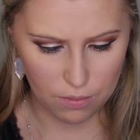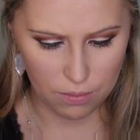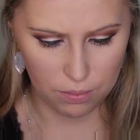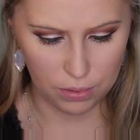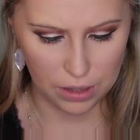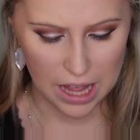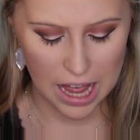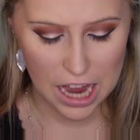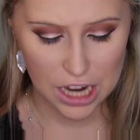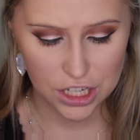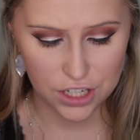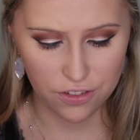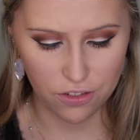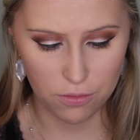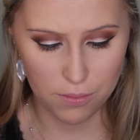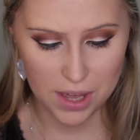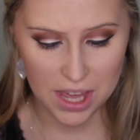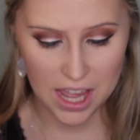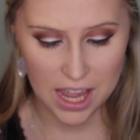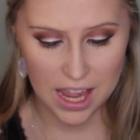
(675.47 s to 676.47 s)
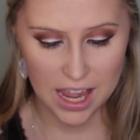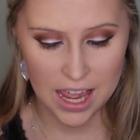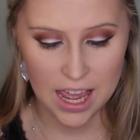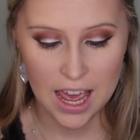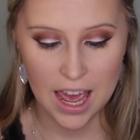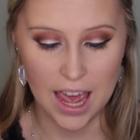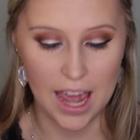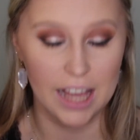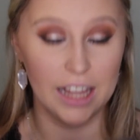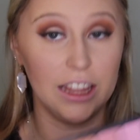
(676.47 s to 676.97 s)
Blasphemy
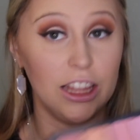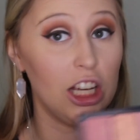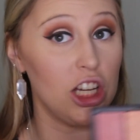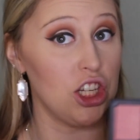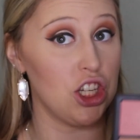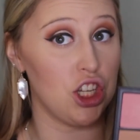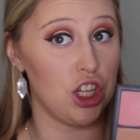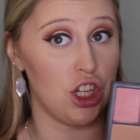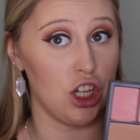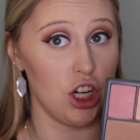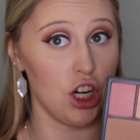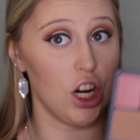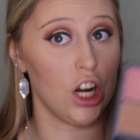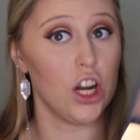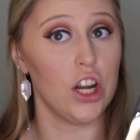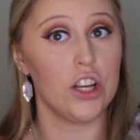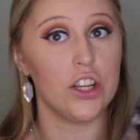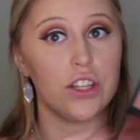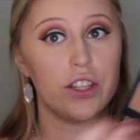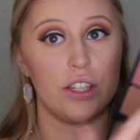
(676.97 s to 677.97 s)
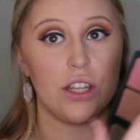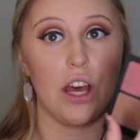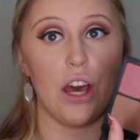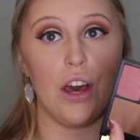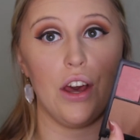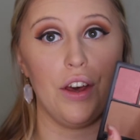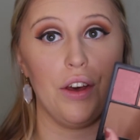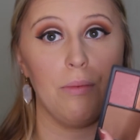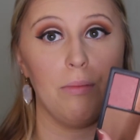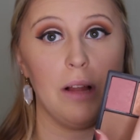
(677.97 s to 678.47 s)
and Luster.
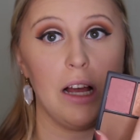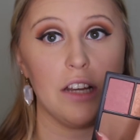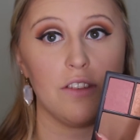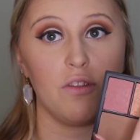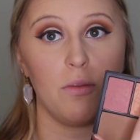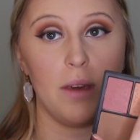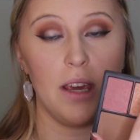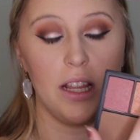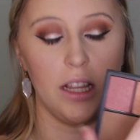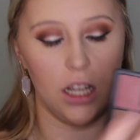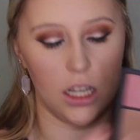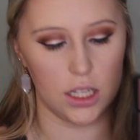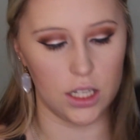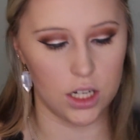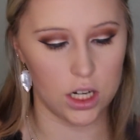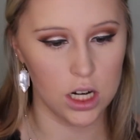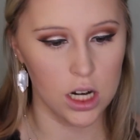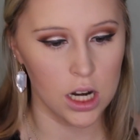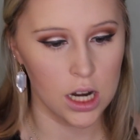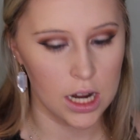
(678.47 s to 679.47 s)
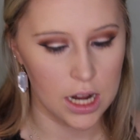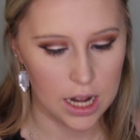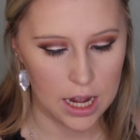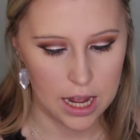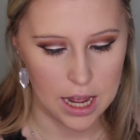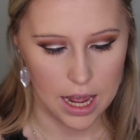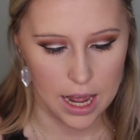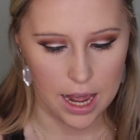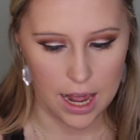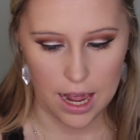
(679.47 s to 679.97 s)
So Blasphemy and Luster.
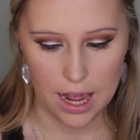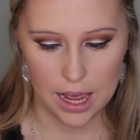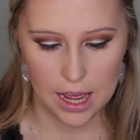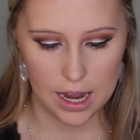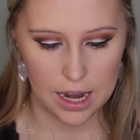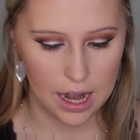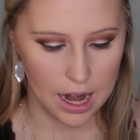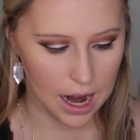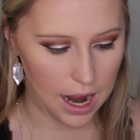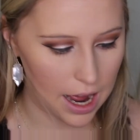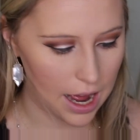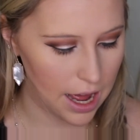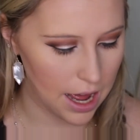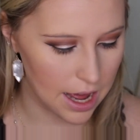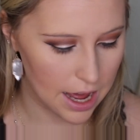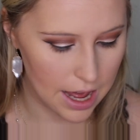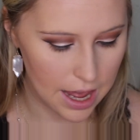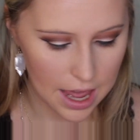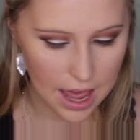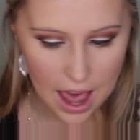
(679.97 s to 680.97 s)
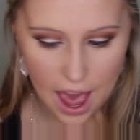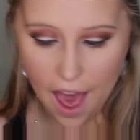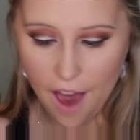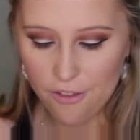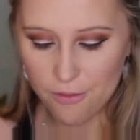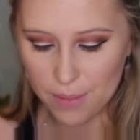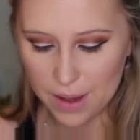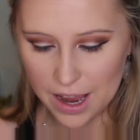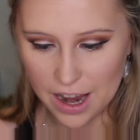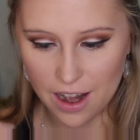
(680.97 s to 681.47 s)
And
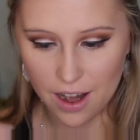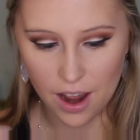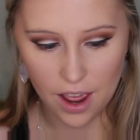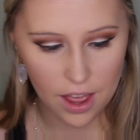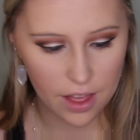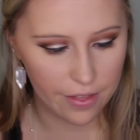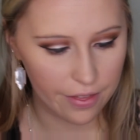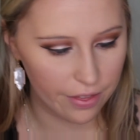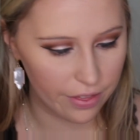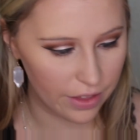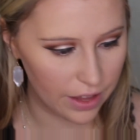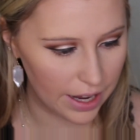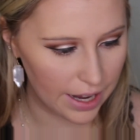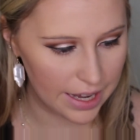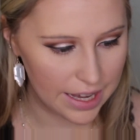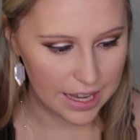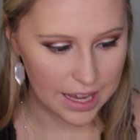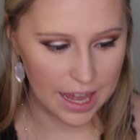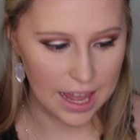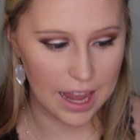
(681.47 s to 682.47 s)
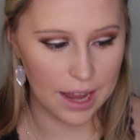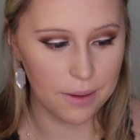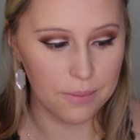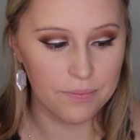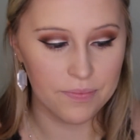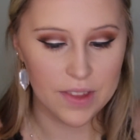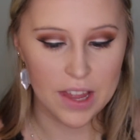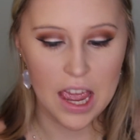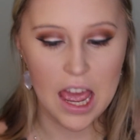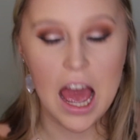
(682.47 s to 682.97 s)
I've been liking
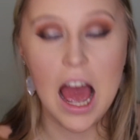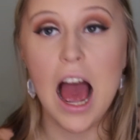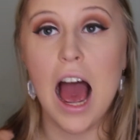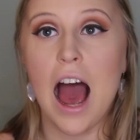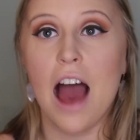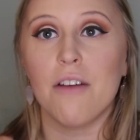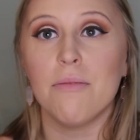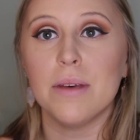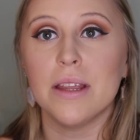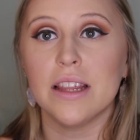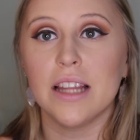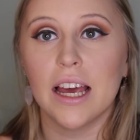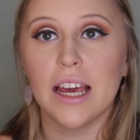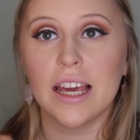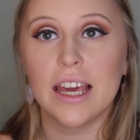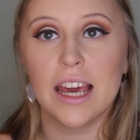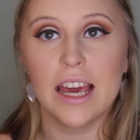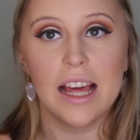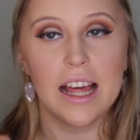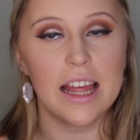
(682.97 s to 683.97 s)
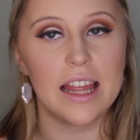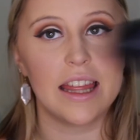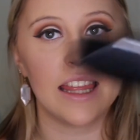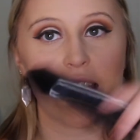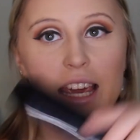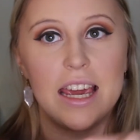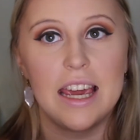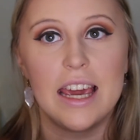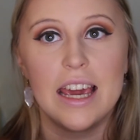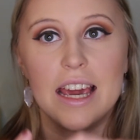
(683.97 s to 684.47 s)

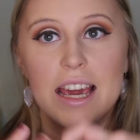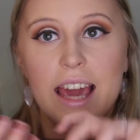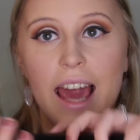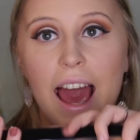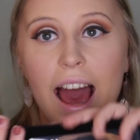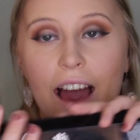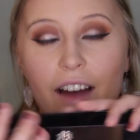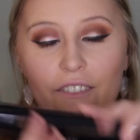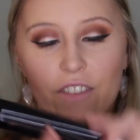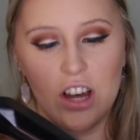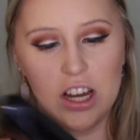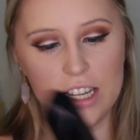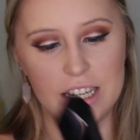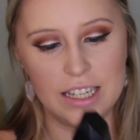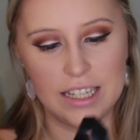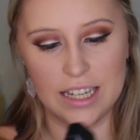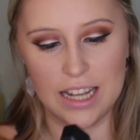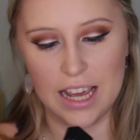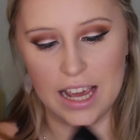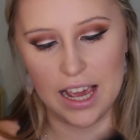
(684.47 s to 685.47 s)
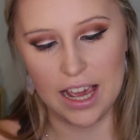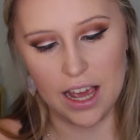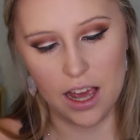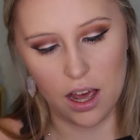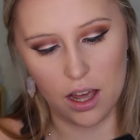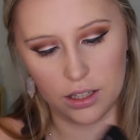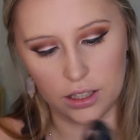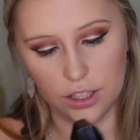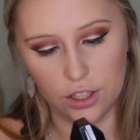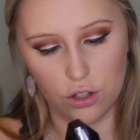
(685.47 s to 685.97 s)
the Kat Von D
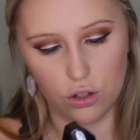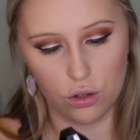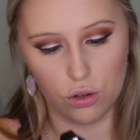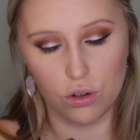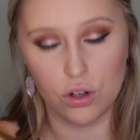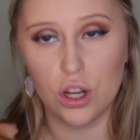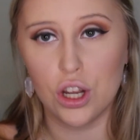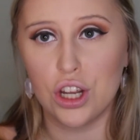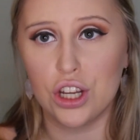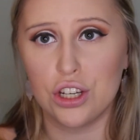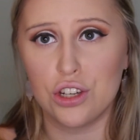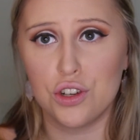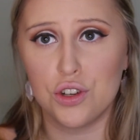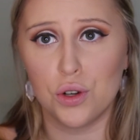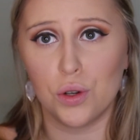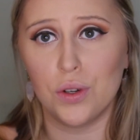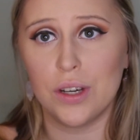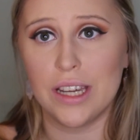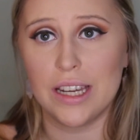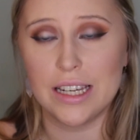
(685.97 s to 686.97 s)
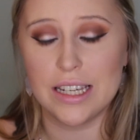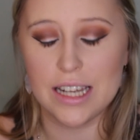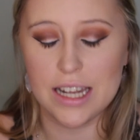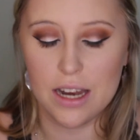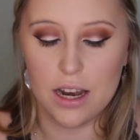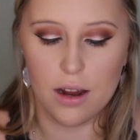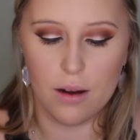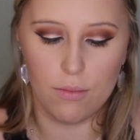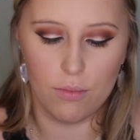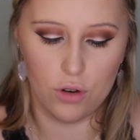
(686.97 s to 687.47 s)
little
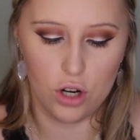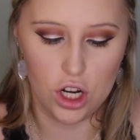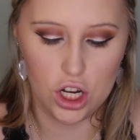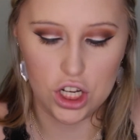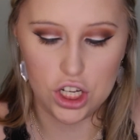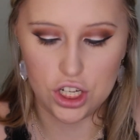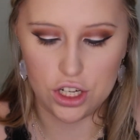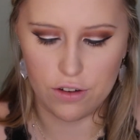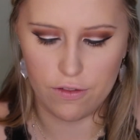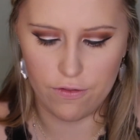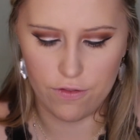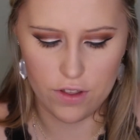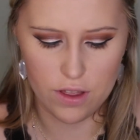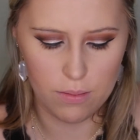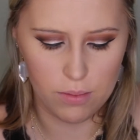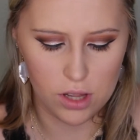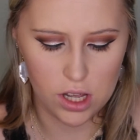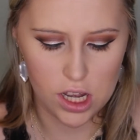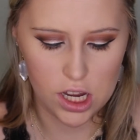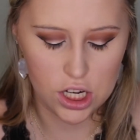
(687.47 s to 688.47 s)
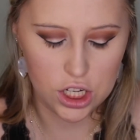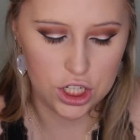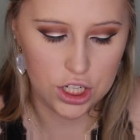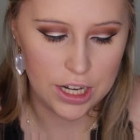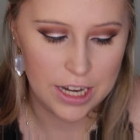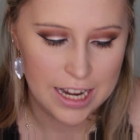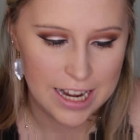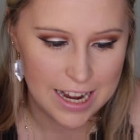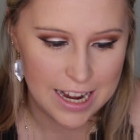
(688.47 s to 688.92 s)
dual-ended brush for the blush.